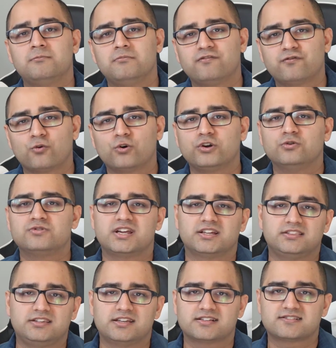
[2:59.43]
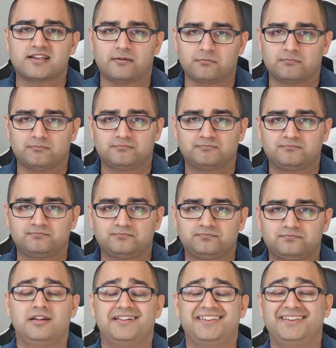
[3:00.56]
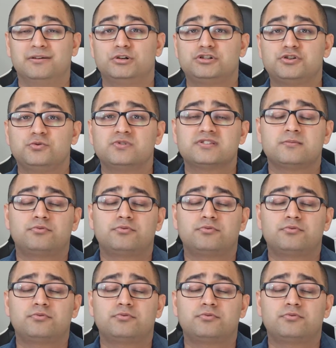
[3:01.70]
before you take the exam. Number 2 is